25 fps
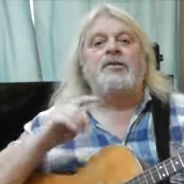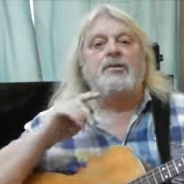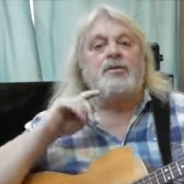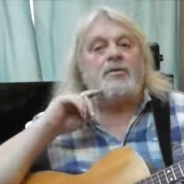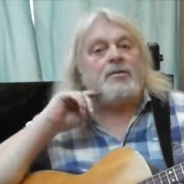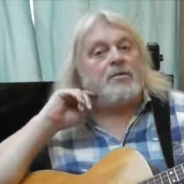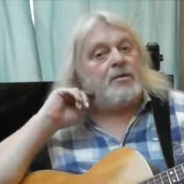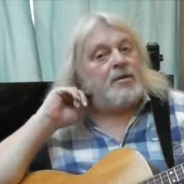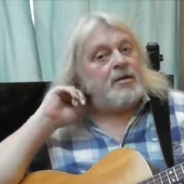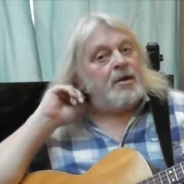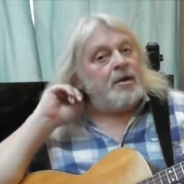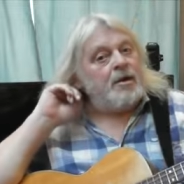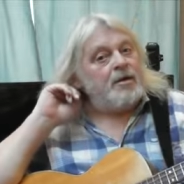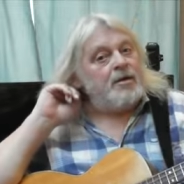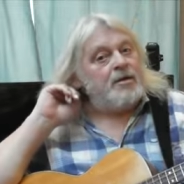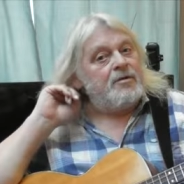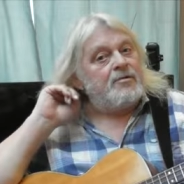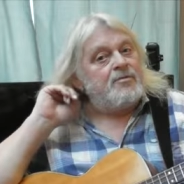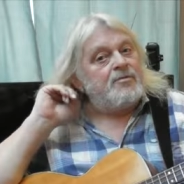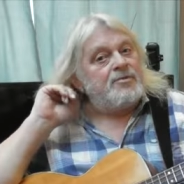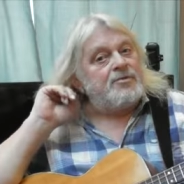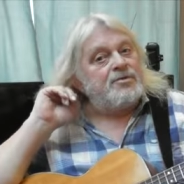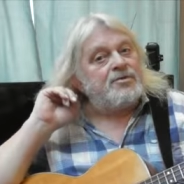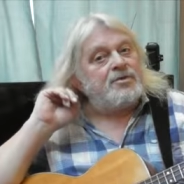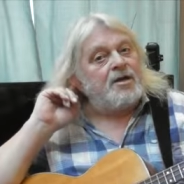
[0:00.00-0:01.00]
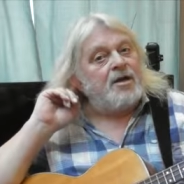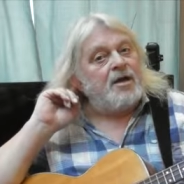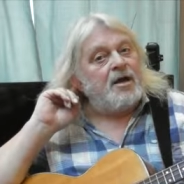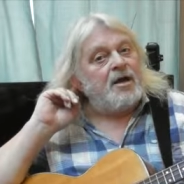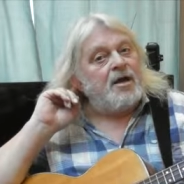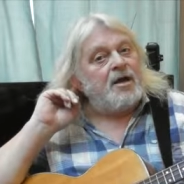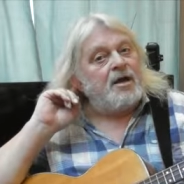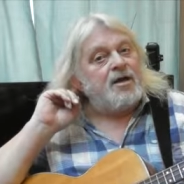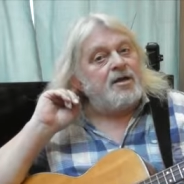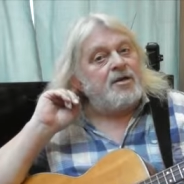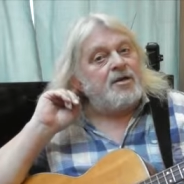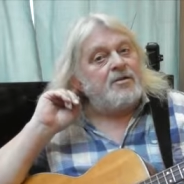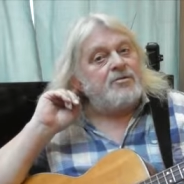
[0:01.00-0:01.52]
The other song that I
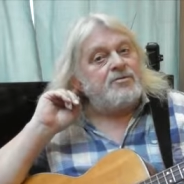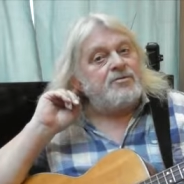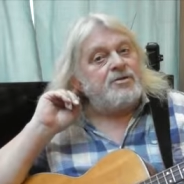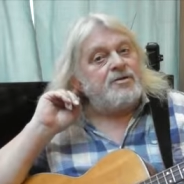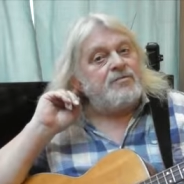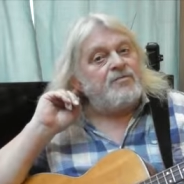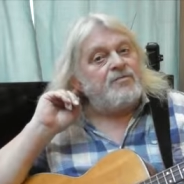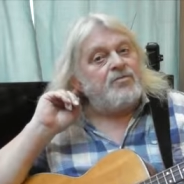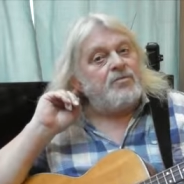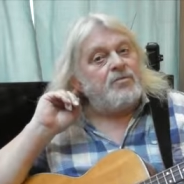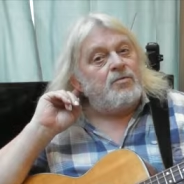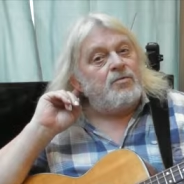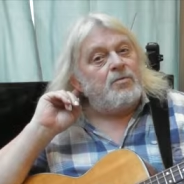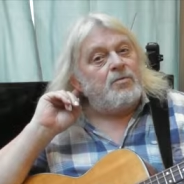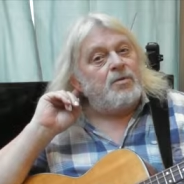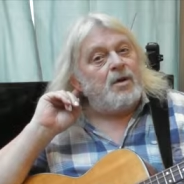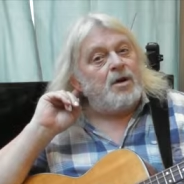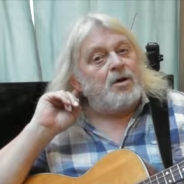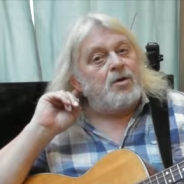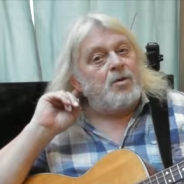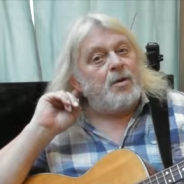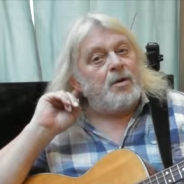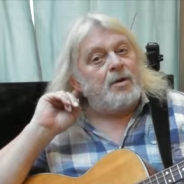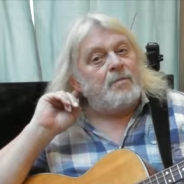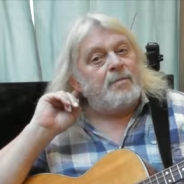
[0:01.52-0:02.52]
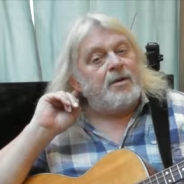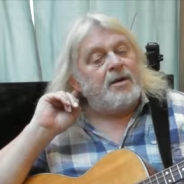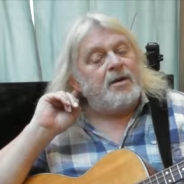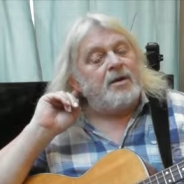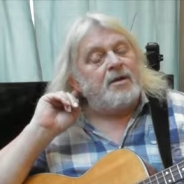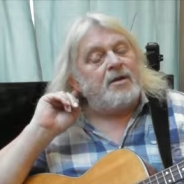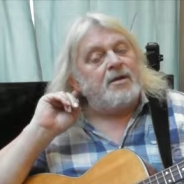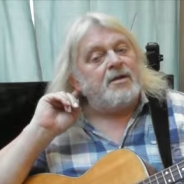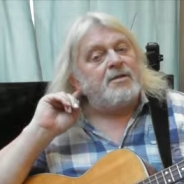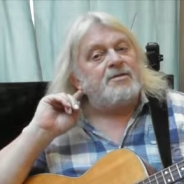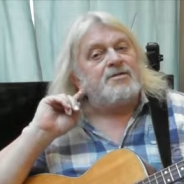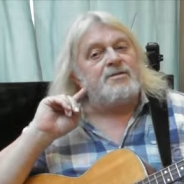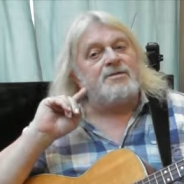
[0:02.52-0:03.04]
use it for
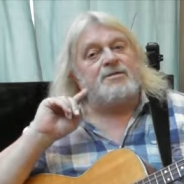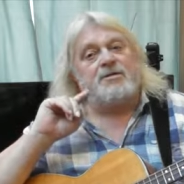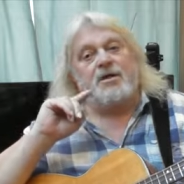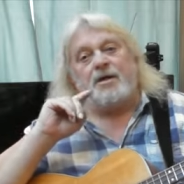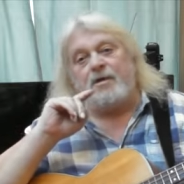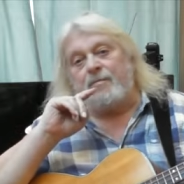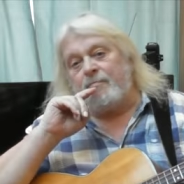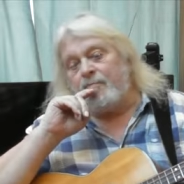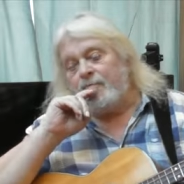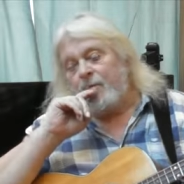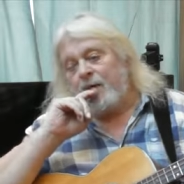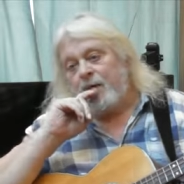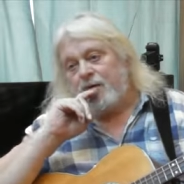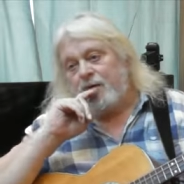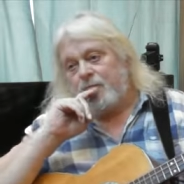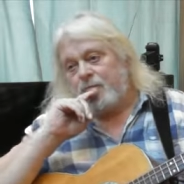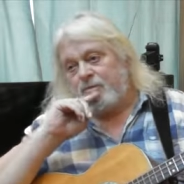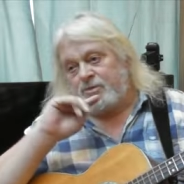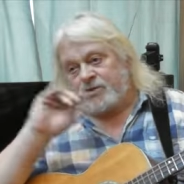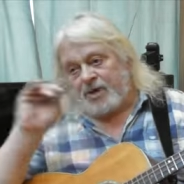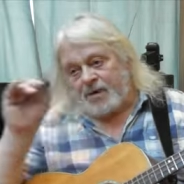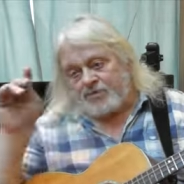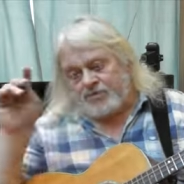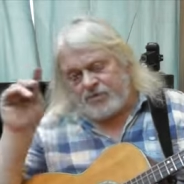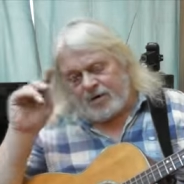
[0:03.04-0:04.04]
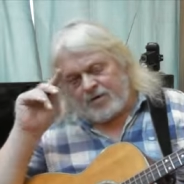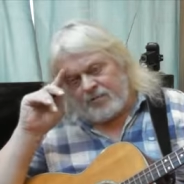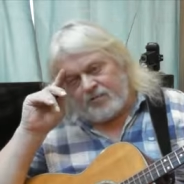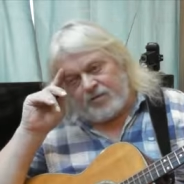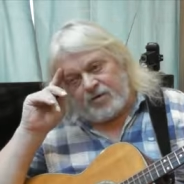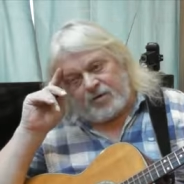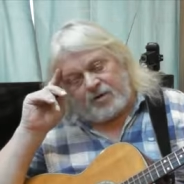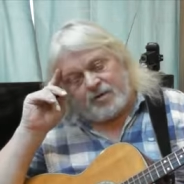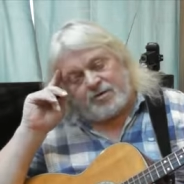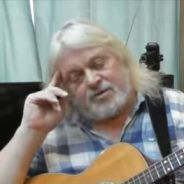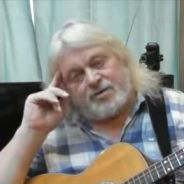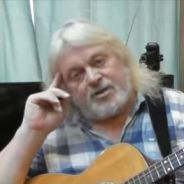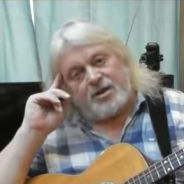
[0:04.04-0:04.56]
quite a bit is, which I
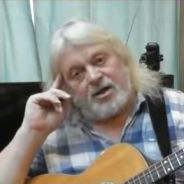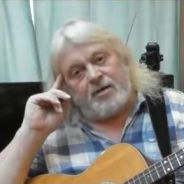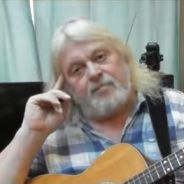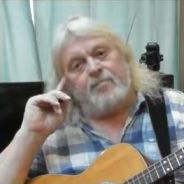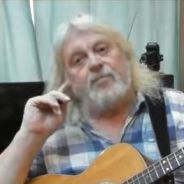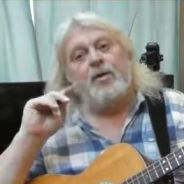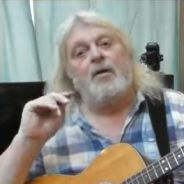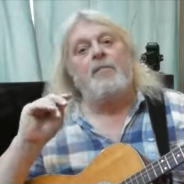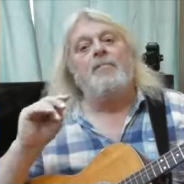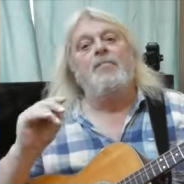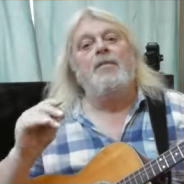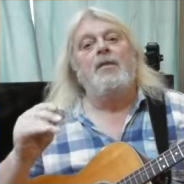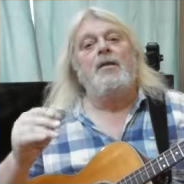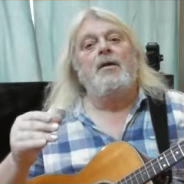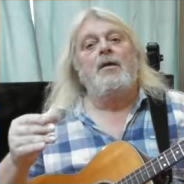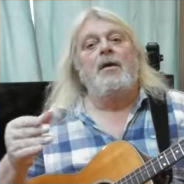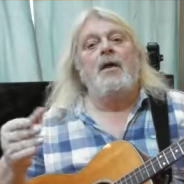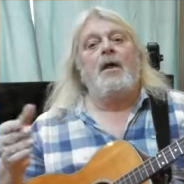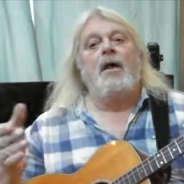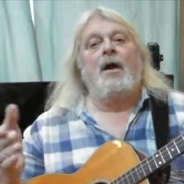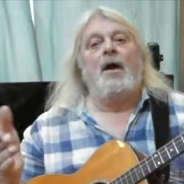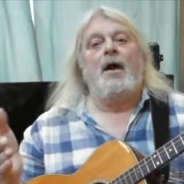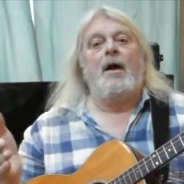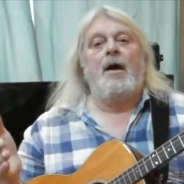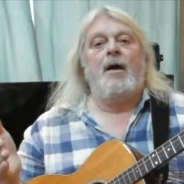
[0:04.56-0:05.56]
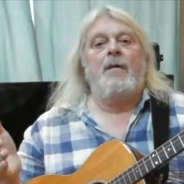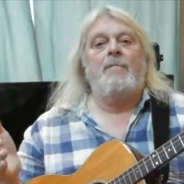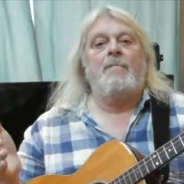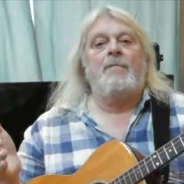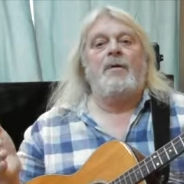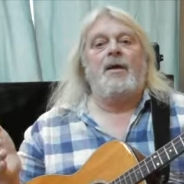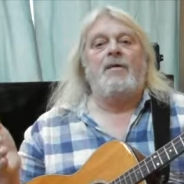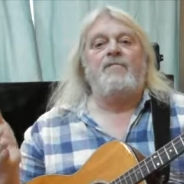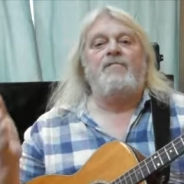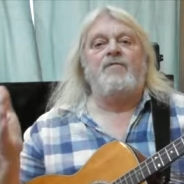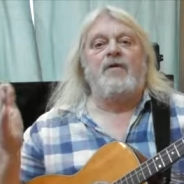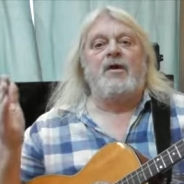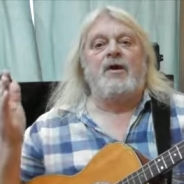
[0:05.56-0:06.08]
haven't done for a long time, but
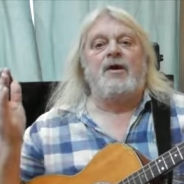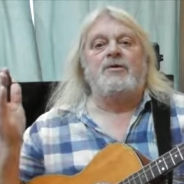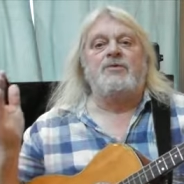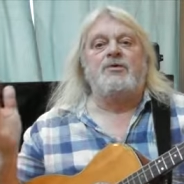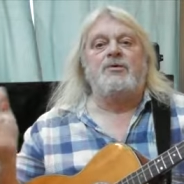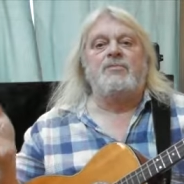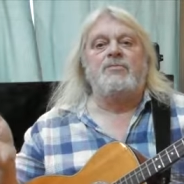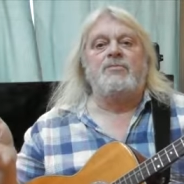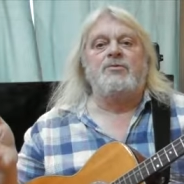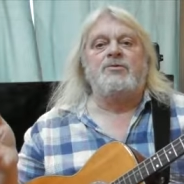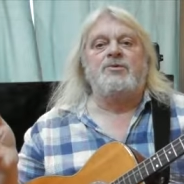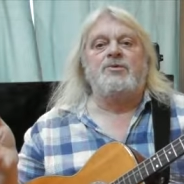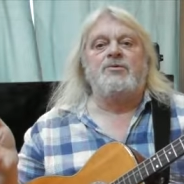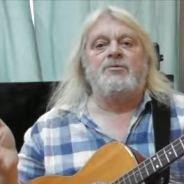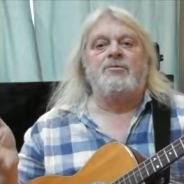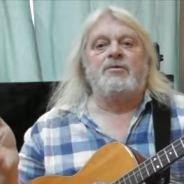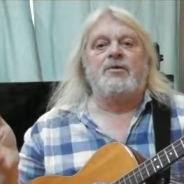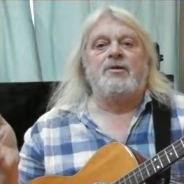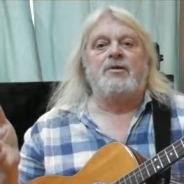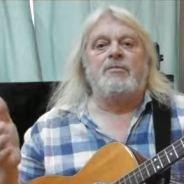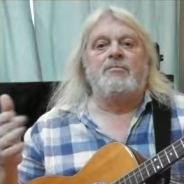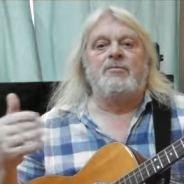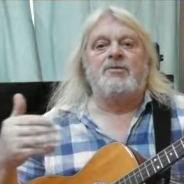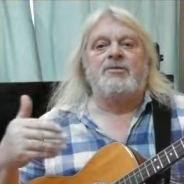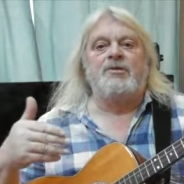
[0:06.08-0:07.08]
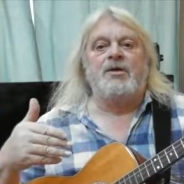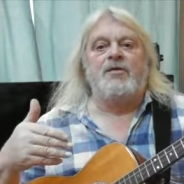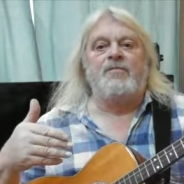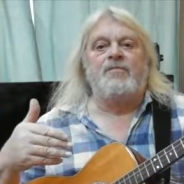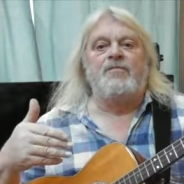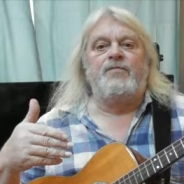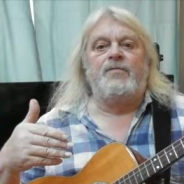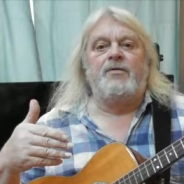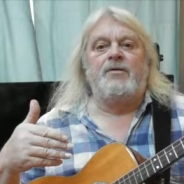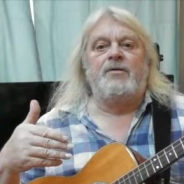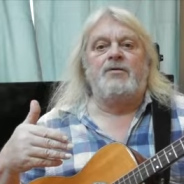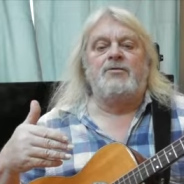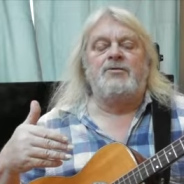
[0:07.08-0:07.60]
in fact wasn't doing it
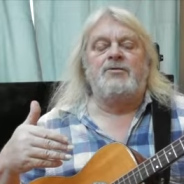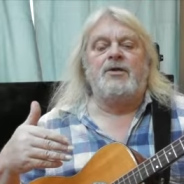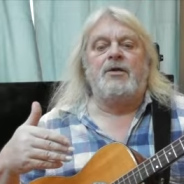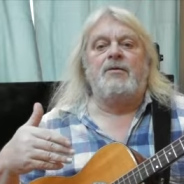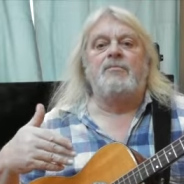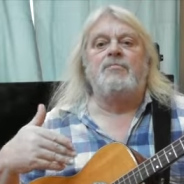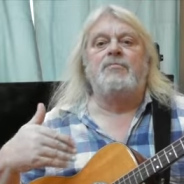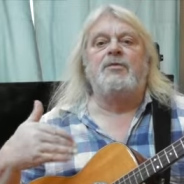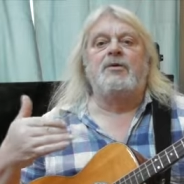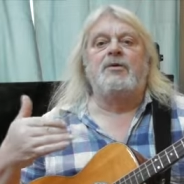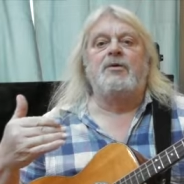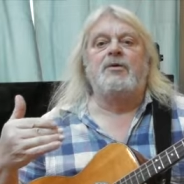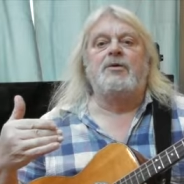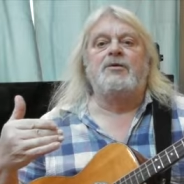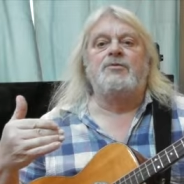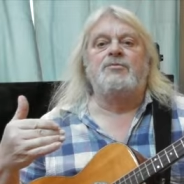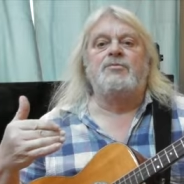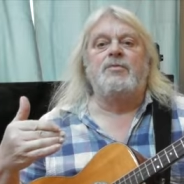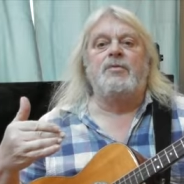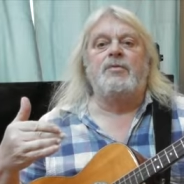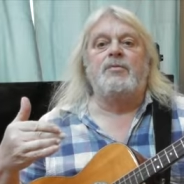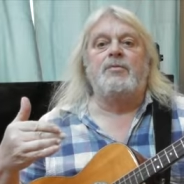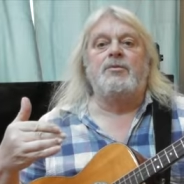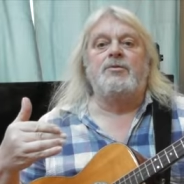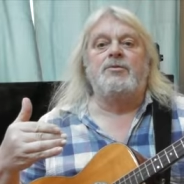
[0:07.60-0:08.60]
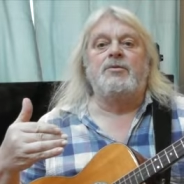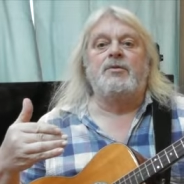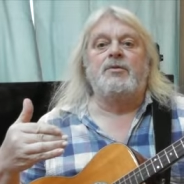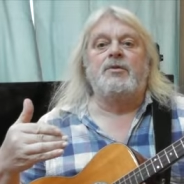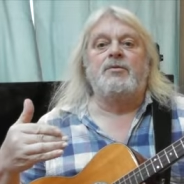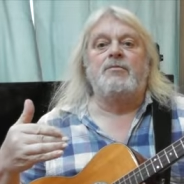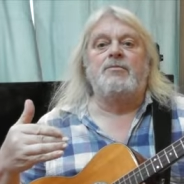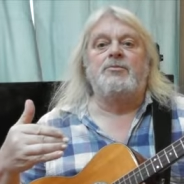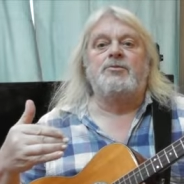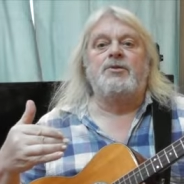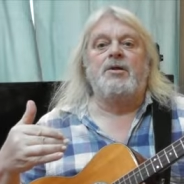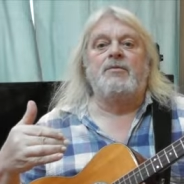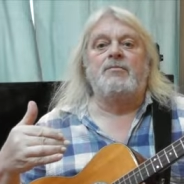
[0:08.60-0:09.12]
myself for a long time because we
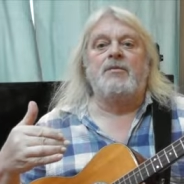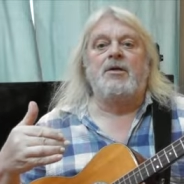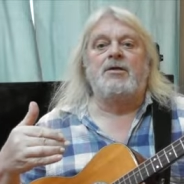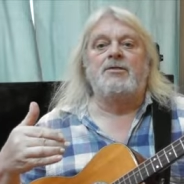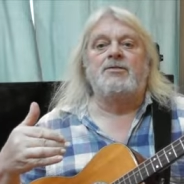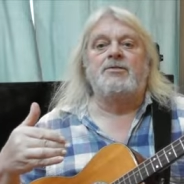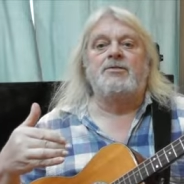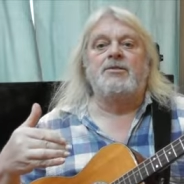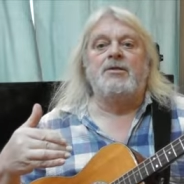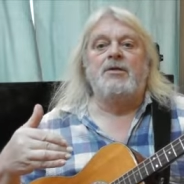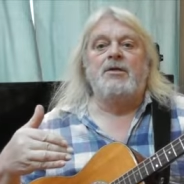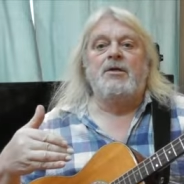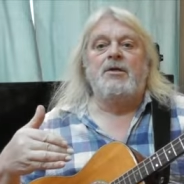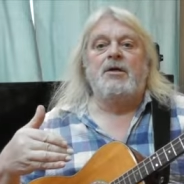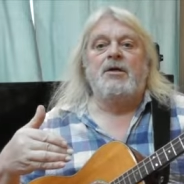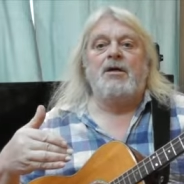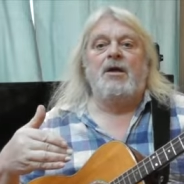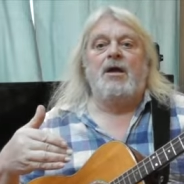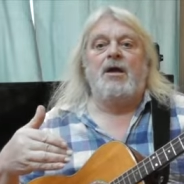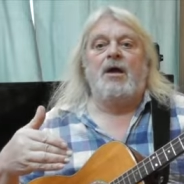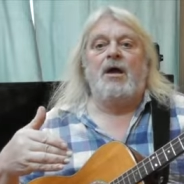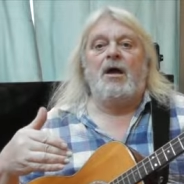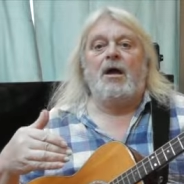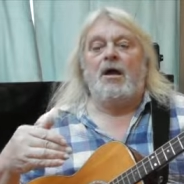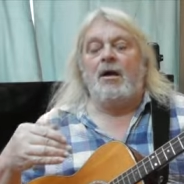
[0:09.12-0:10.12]
were doing it with Chef Hans.